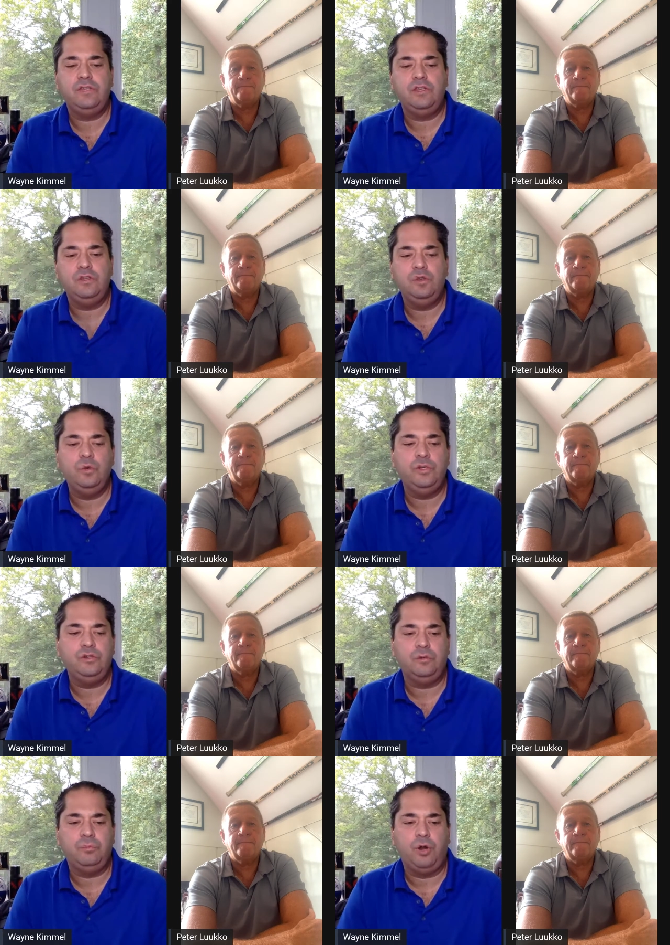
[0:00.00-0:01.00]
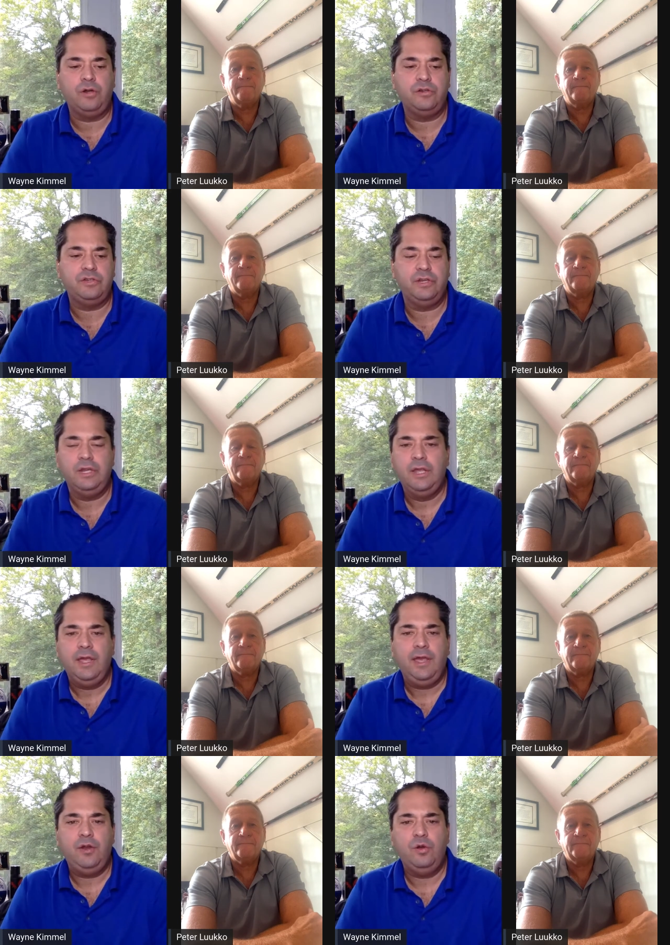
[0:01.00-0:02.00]
Speaker 1: that you and your partners at,
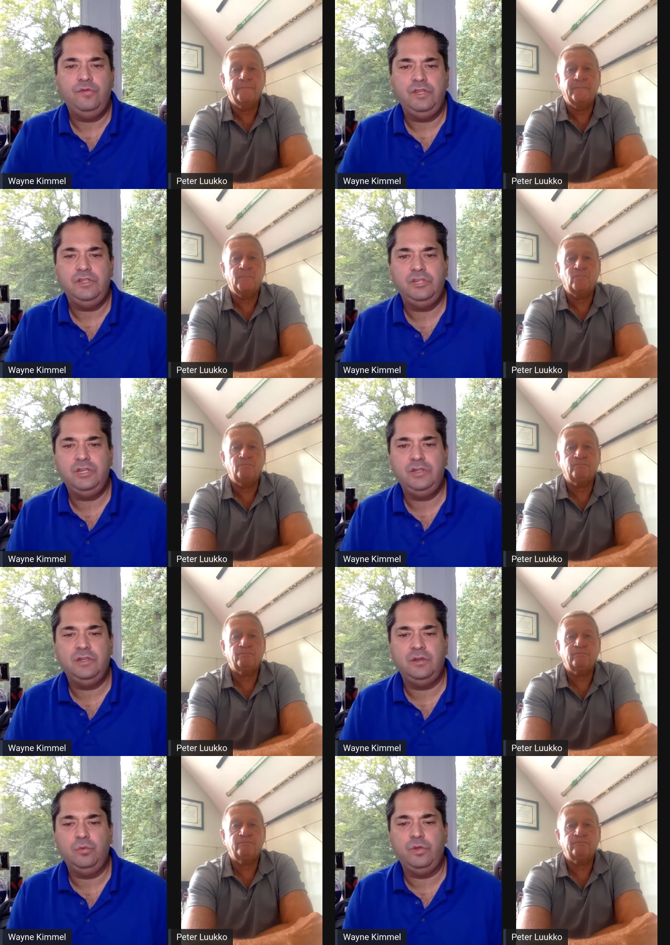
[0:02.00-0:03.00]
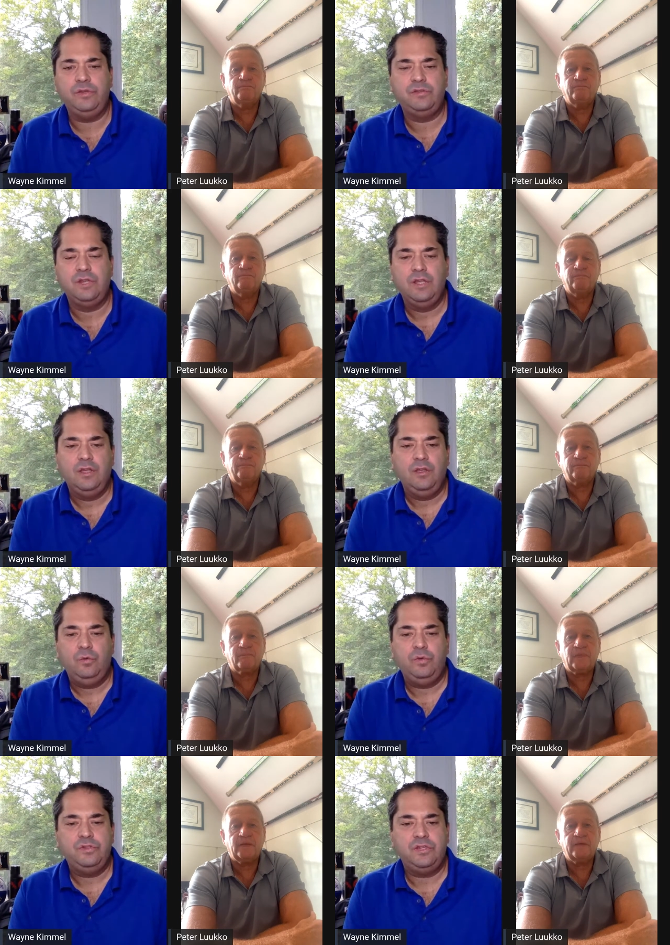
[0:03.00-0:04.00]
at OVG did was
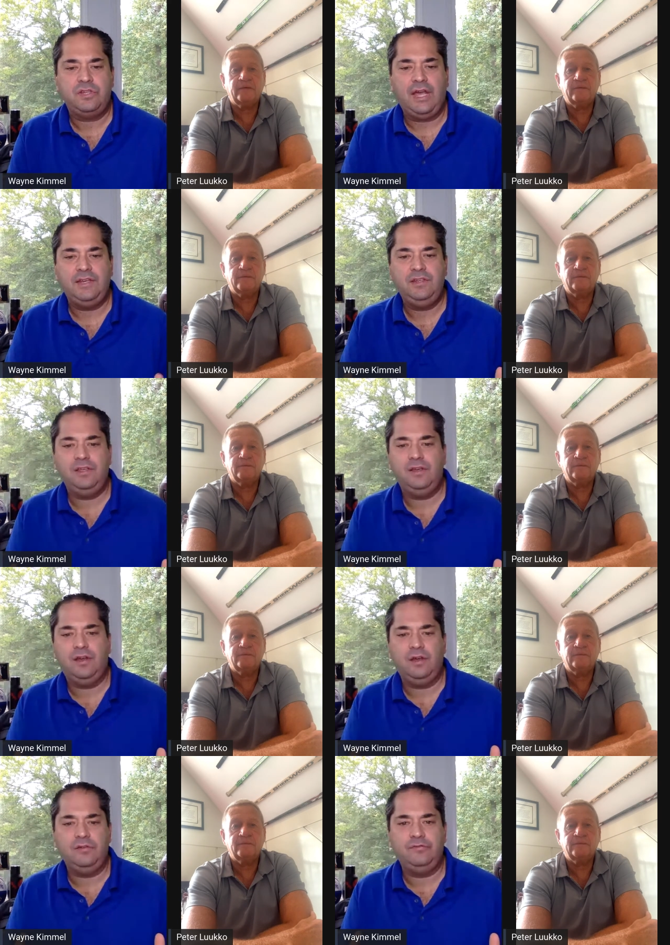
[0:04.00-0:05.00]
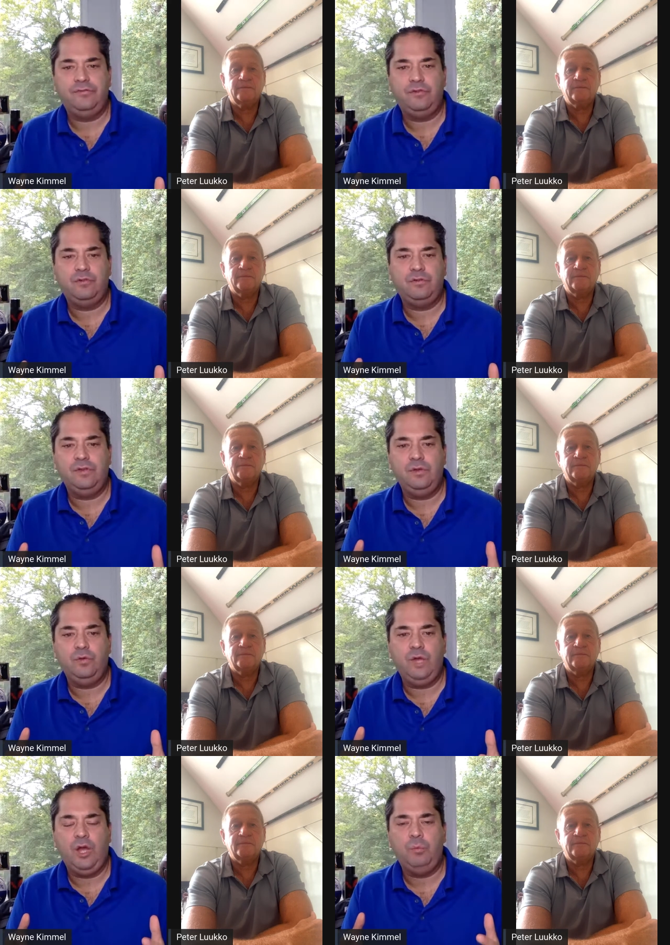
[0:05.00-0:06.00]
was this idea of
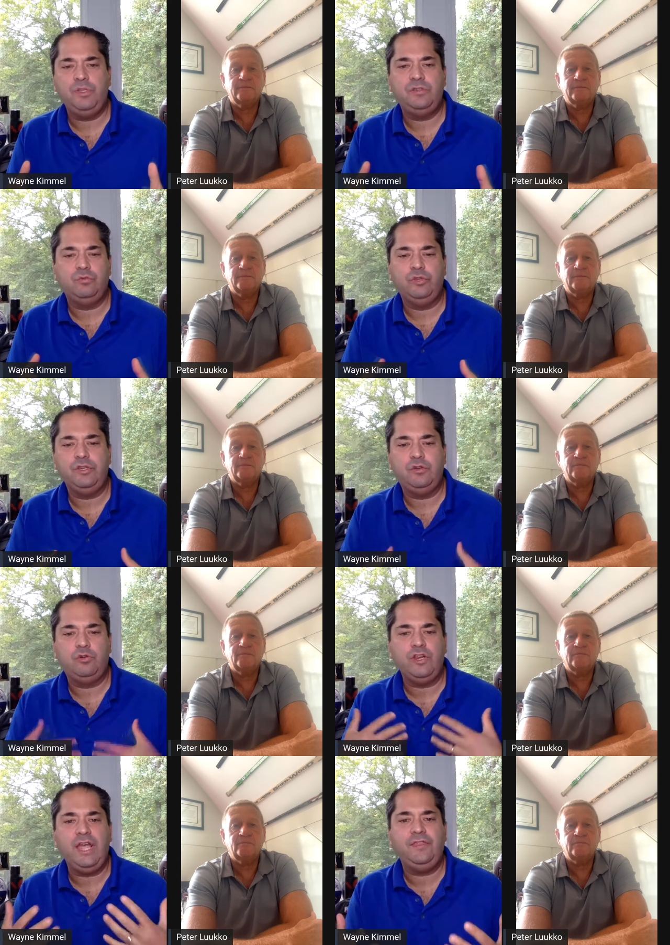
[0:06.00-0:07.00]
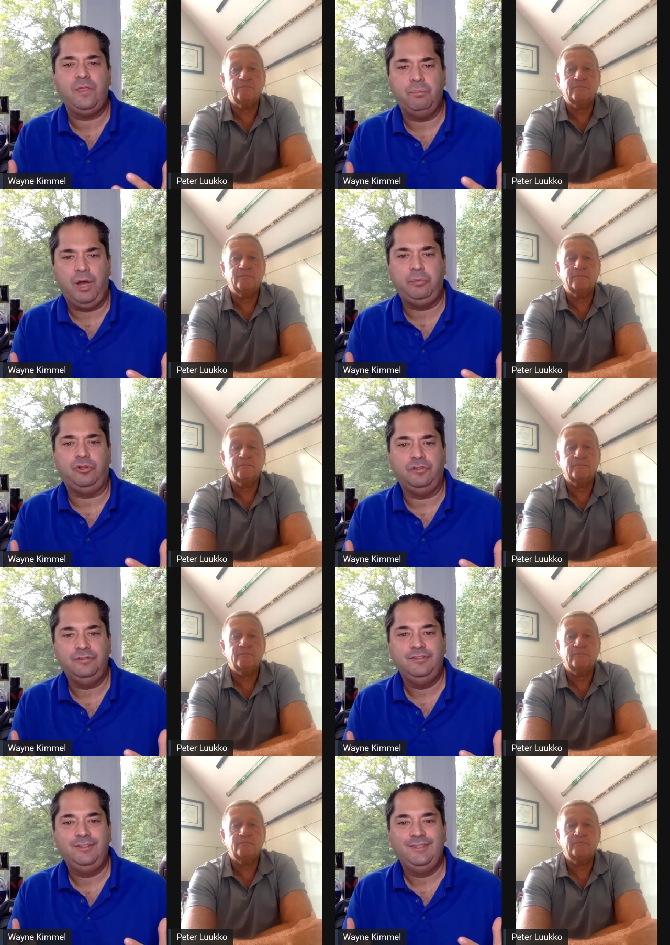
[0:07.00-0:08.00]
helping to really create the bubble,
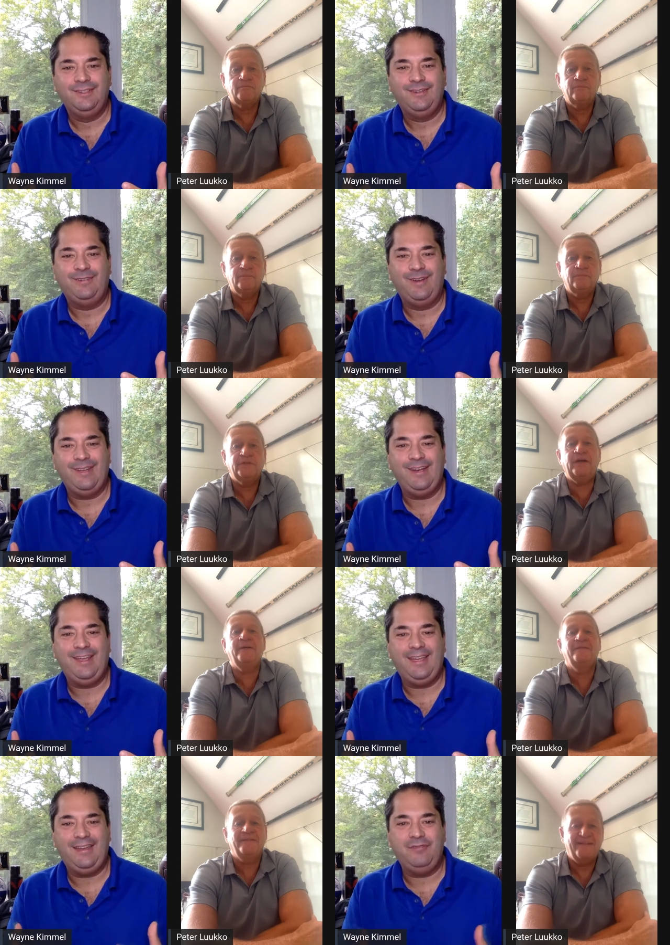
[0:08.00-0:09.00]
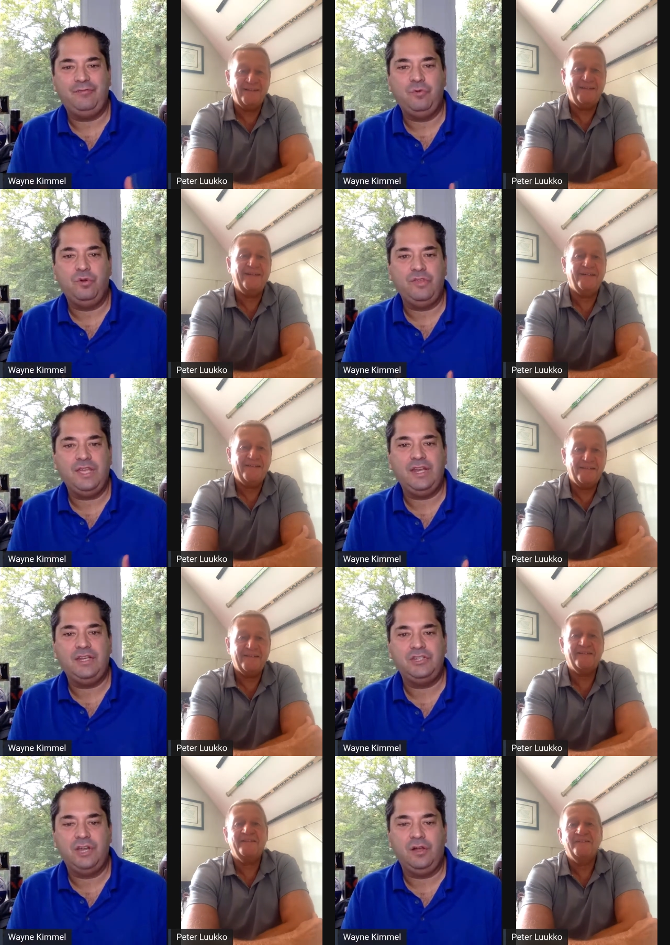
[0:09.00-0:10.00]
right? Yeah. For the
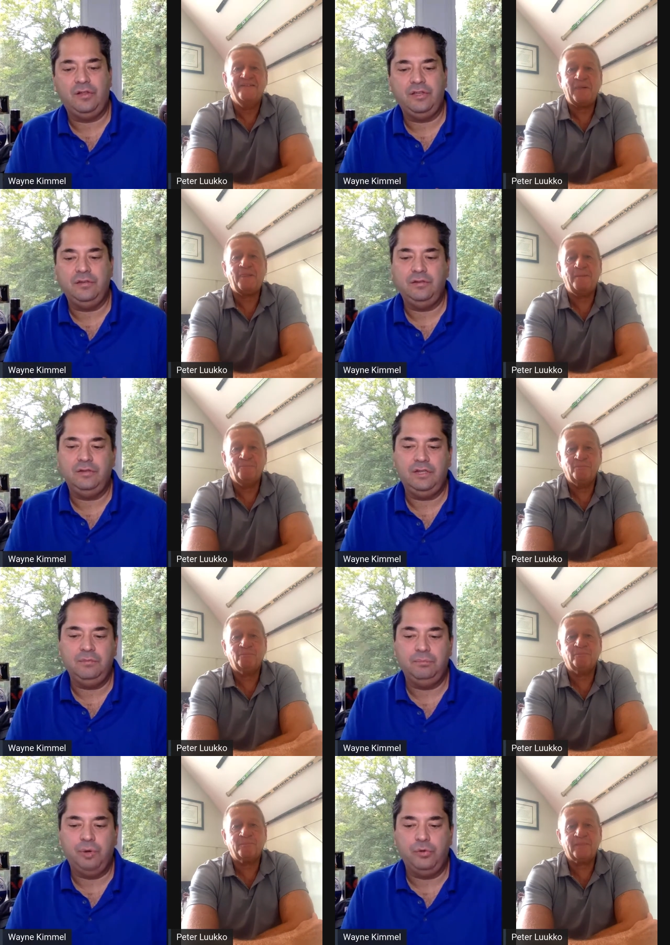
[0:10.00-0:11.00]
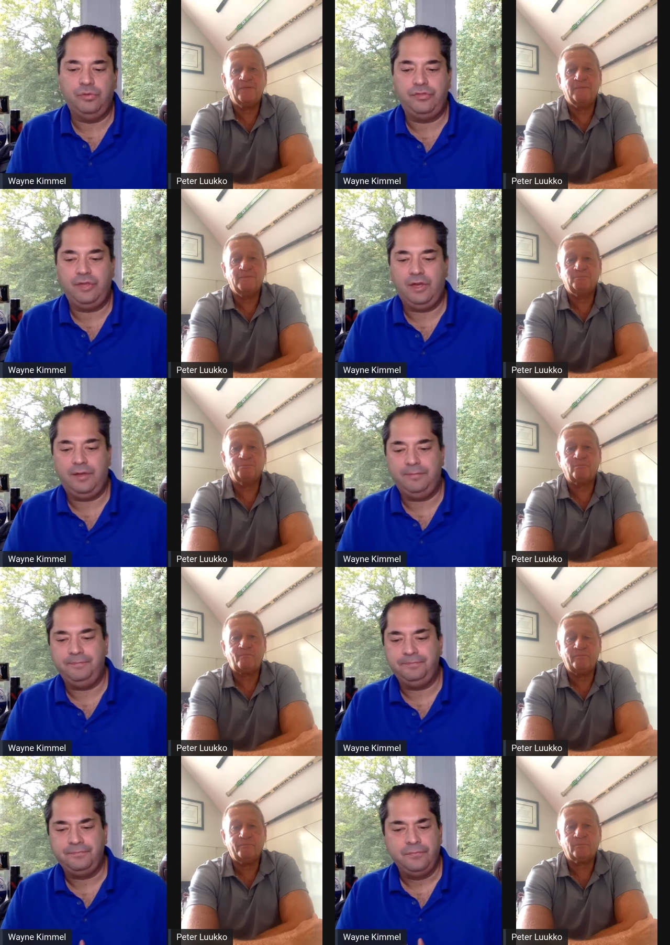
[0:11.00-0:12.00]
NHL in in both,
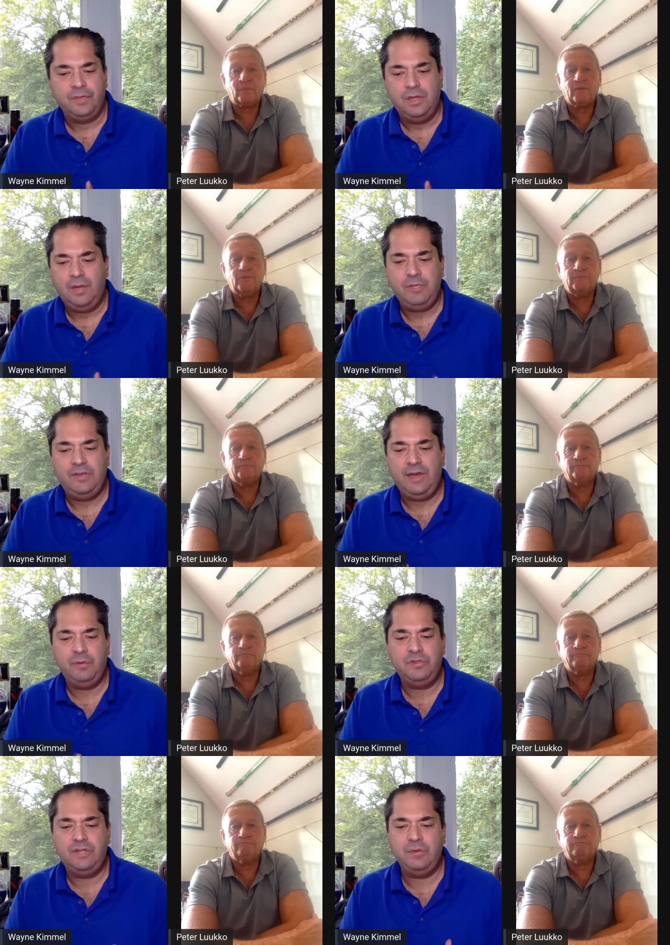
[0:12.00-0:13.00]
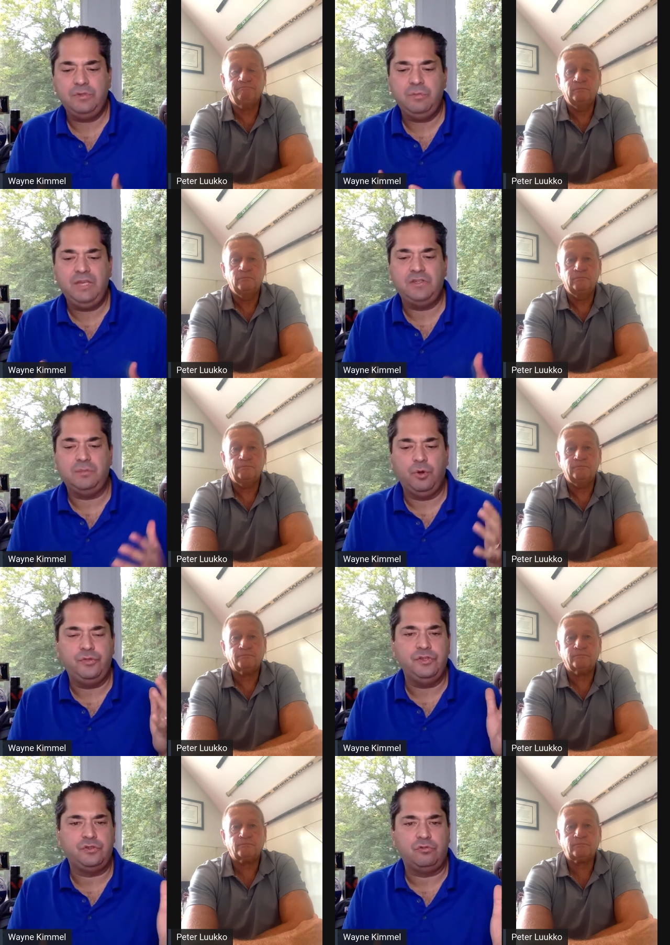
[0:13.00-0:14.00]
um, I mean, that was that was amazing,
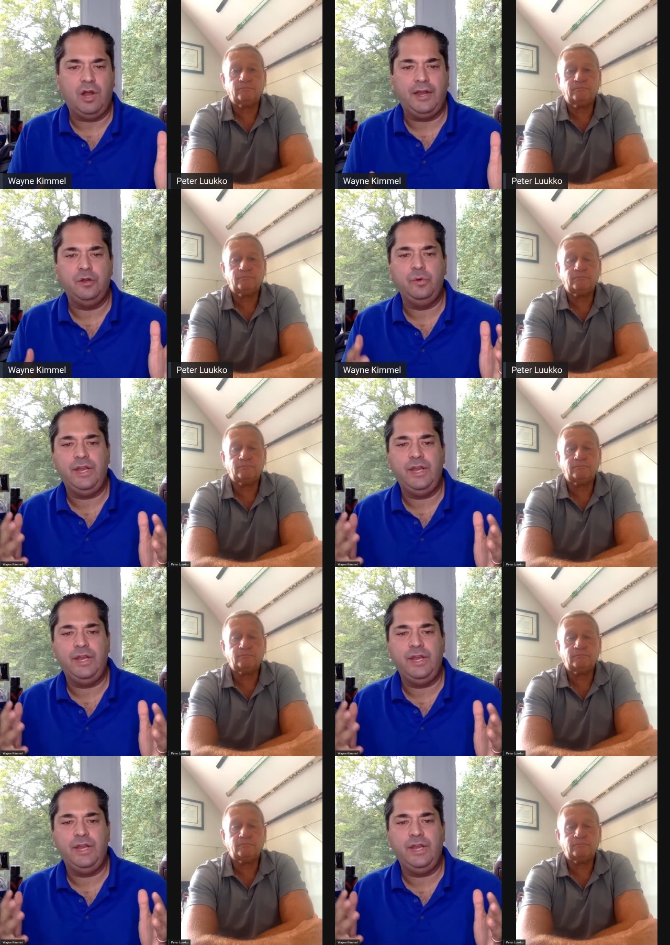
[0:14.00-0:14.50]
both in Toronto